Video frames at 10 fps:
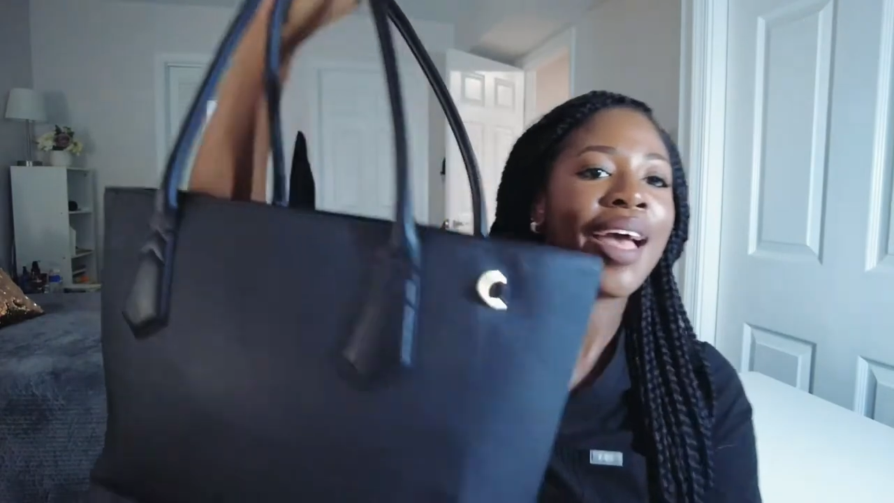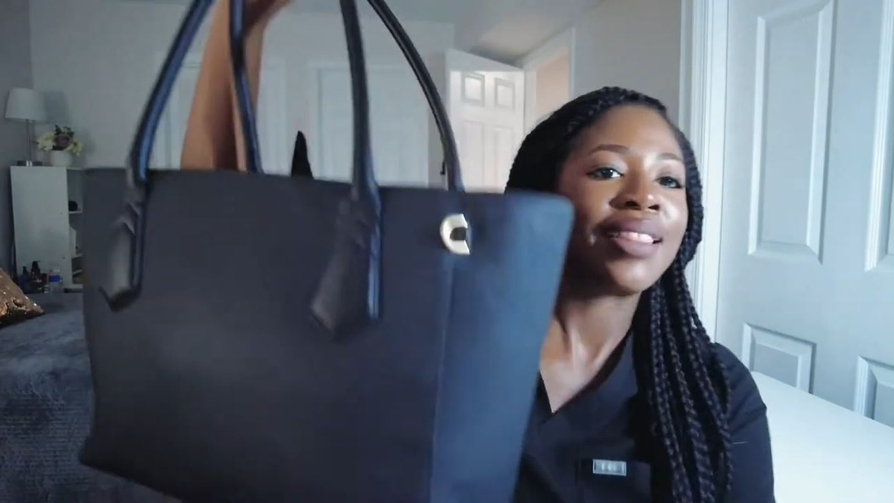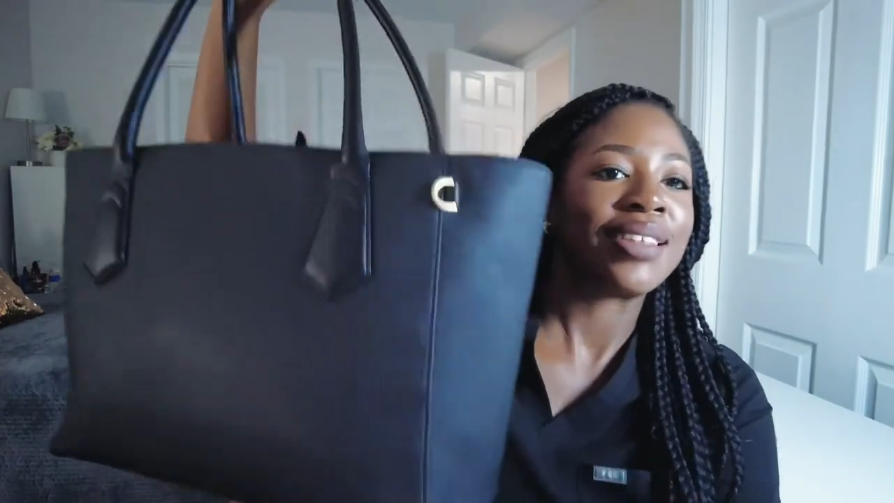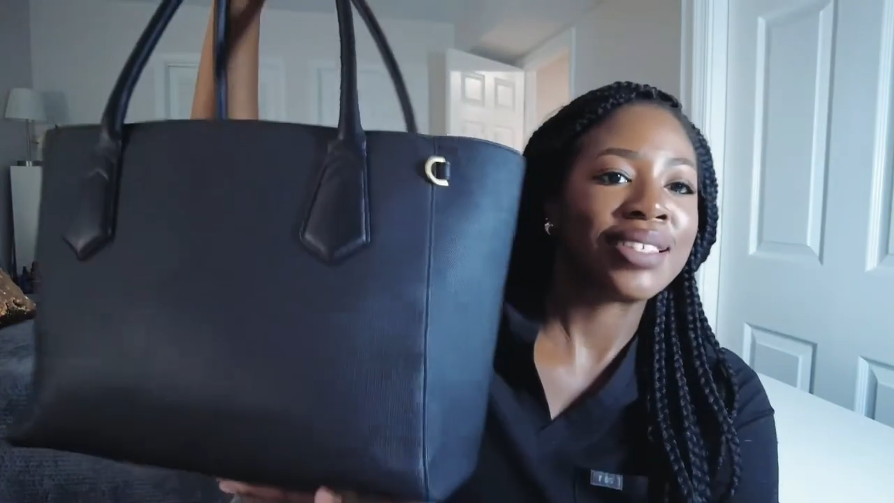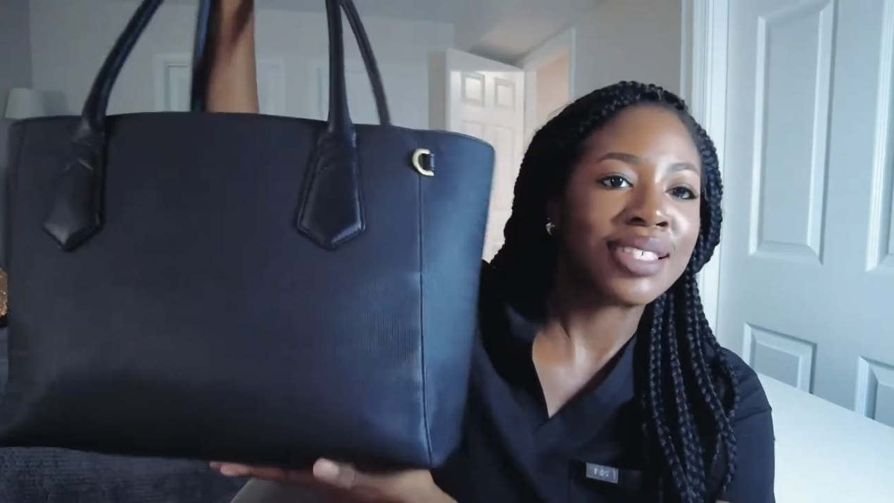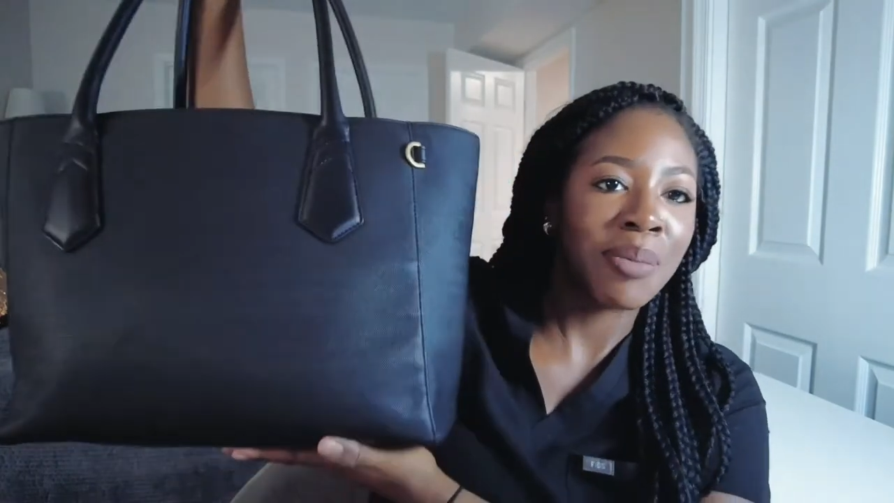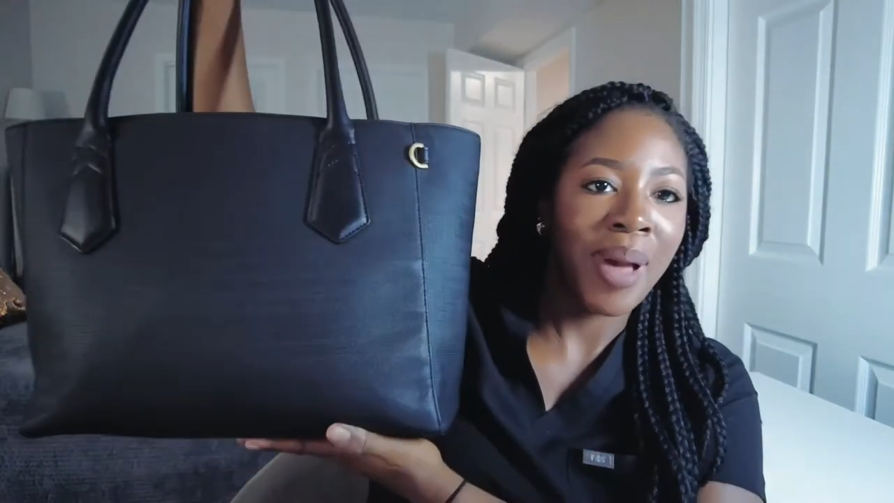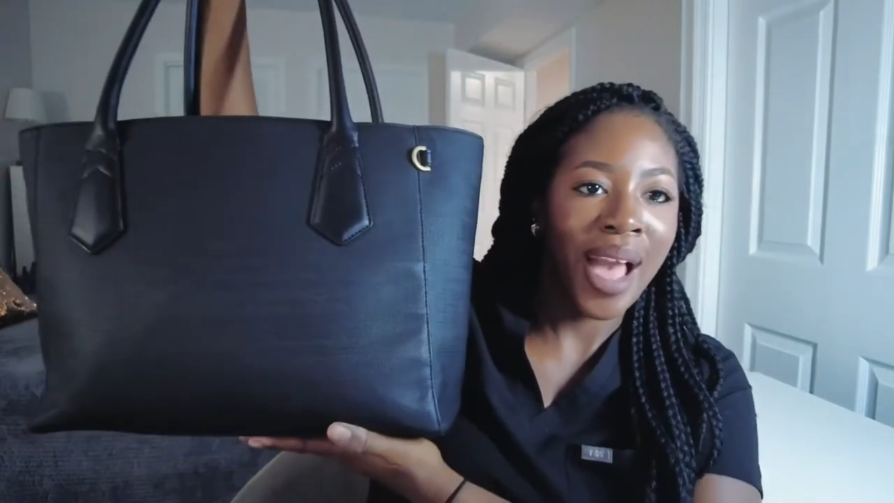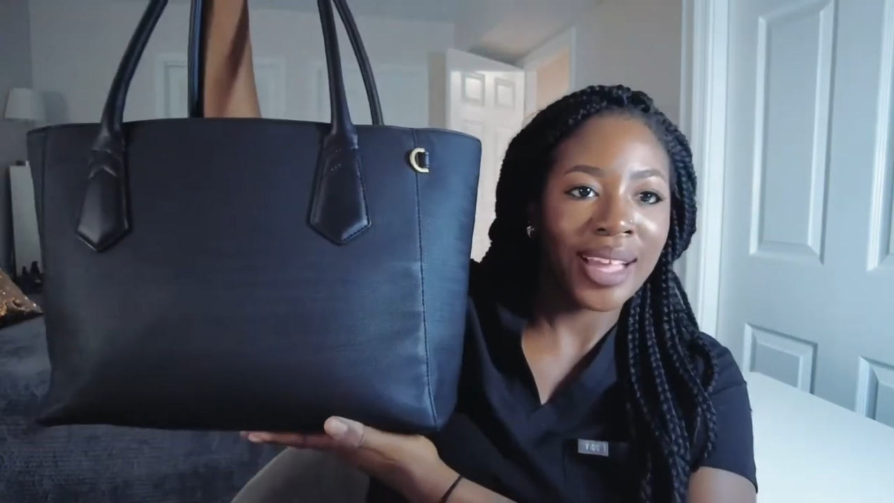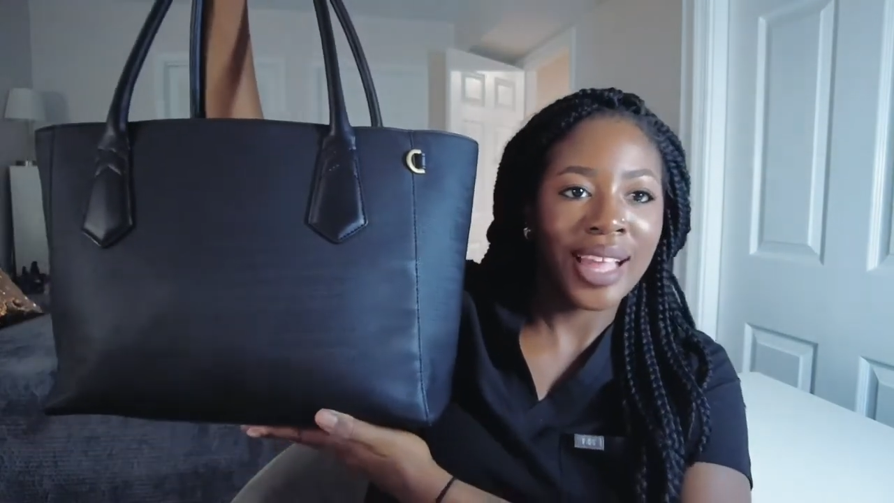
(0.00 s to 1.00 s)
this is the
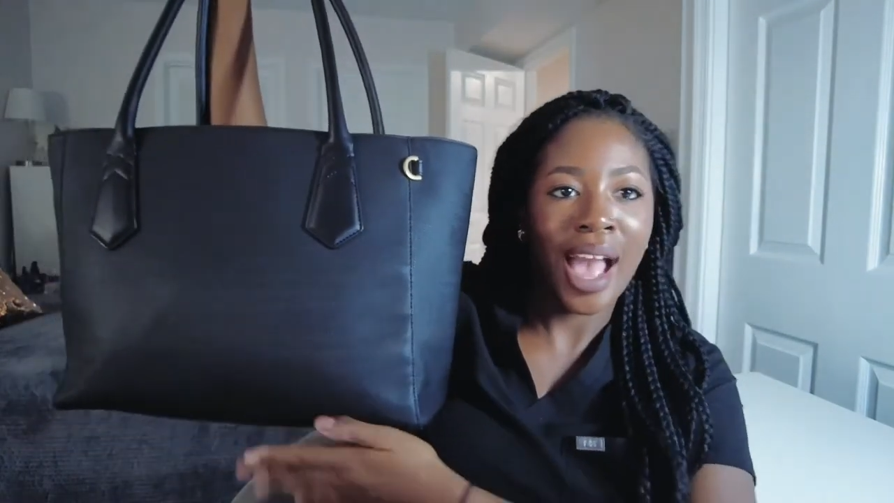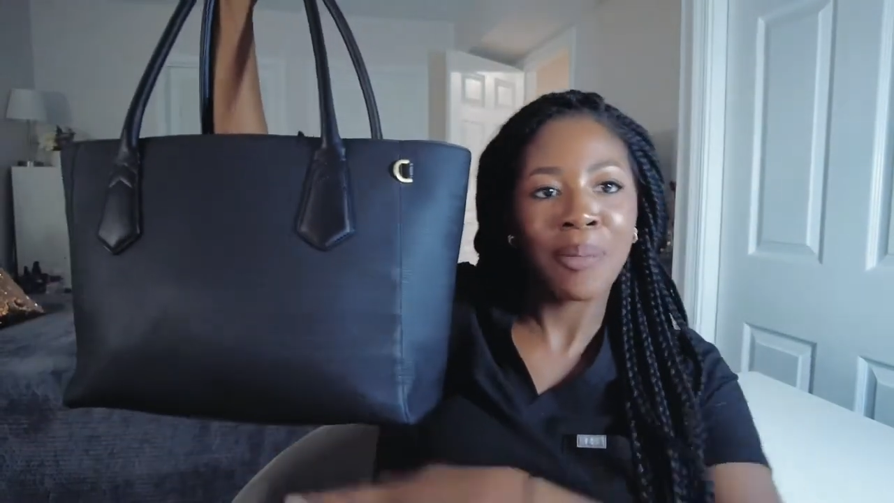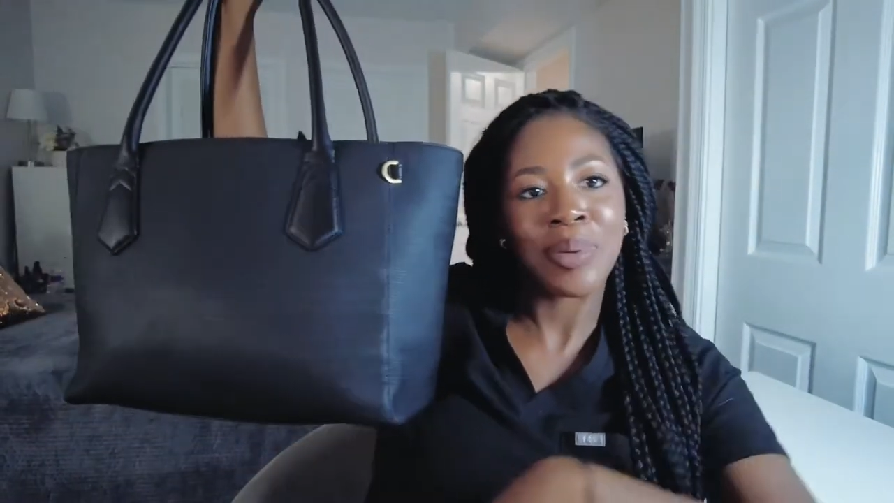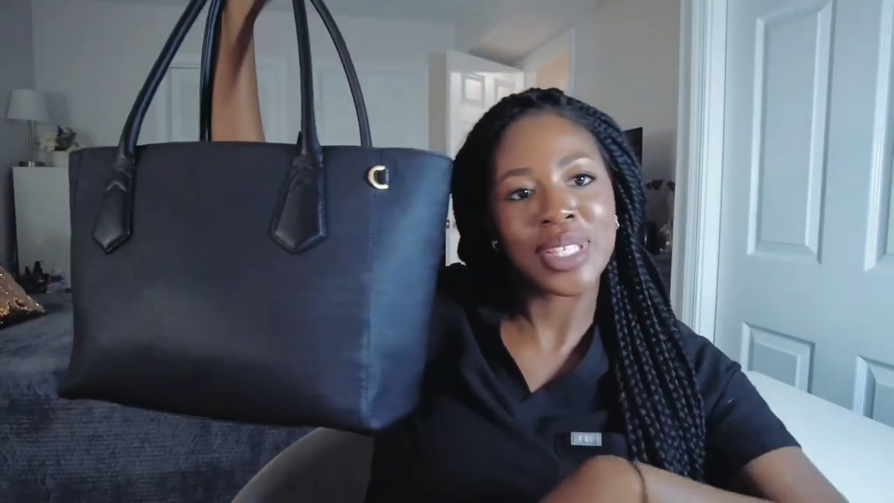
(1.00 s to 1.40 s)
bag that I've been